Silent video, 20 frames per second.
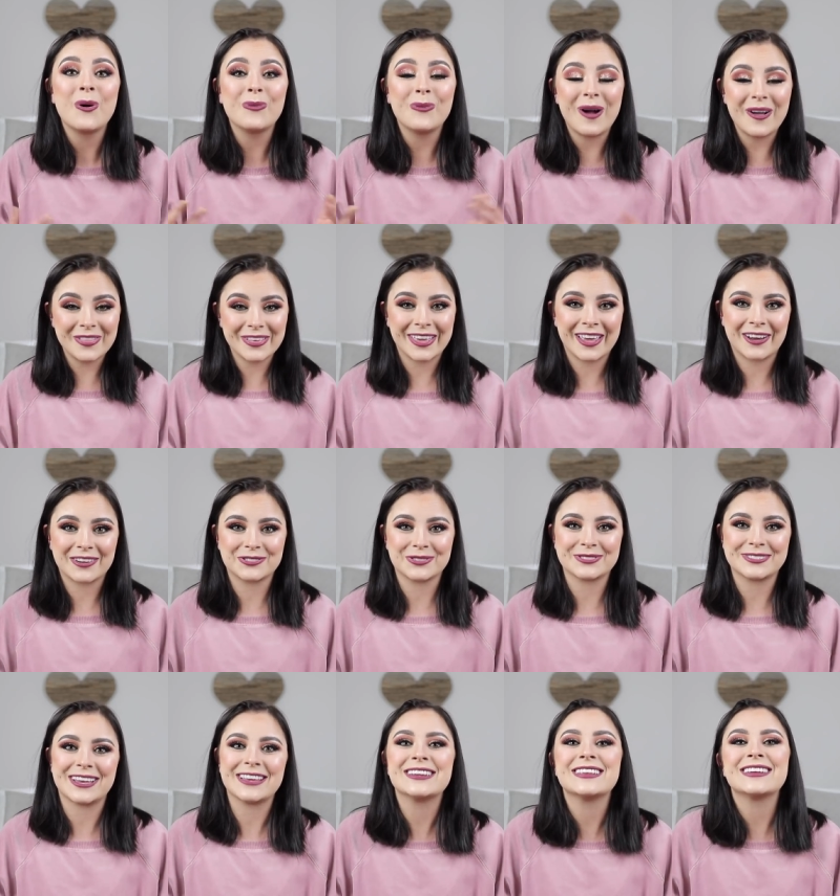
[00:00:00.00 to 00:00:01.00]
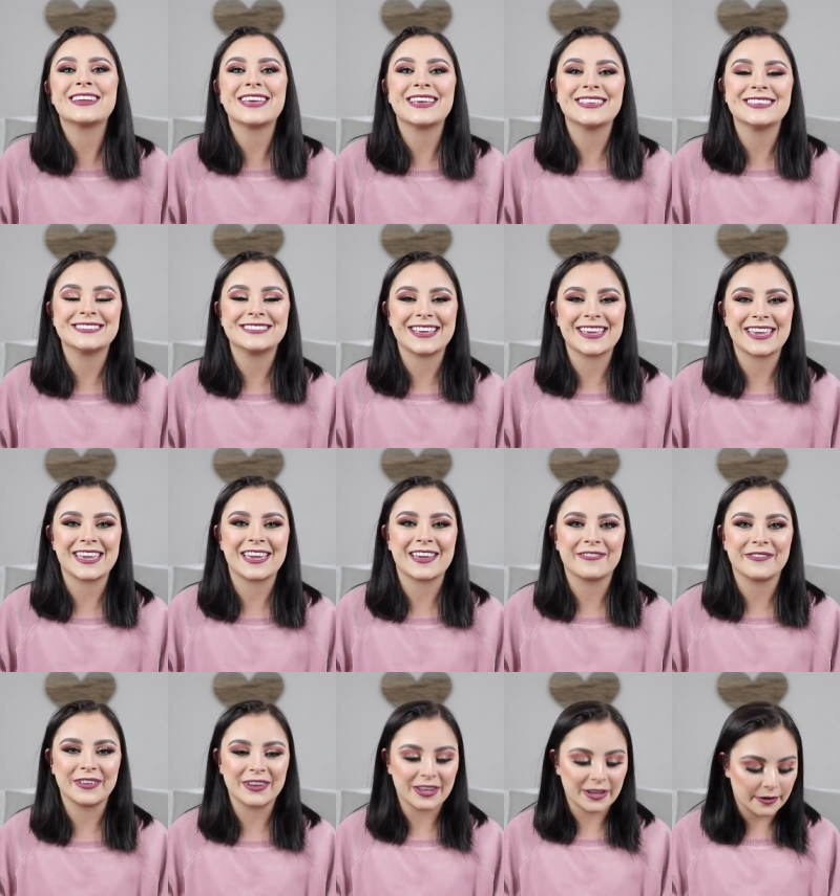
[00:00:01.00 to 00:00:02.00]
while the character attendant is taking
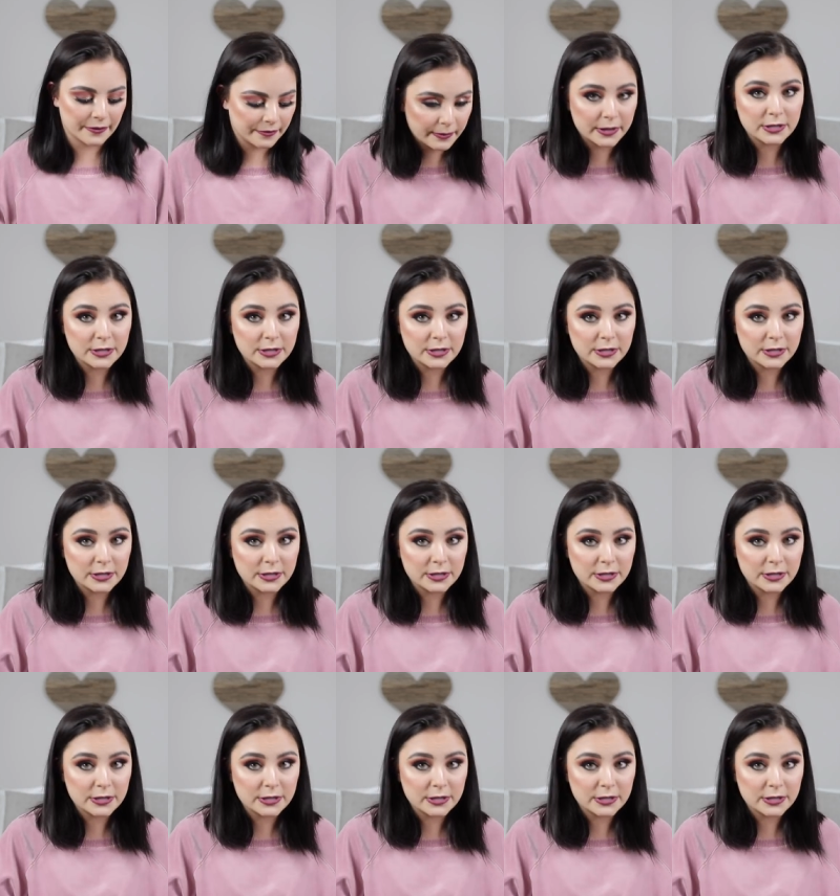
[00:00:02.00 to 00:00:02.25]
a video.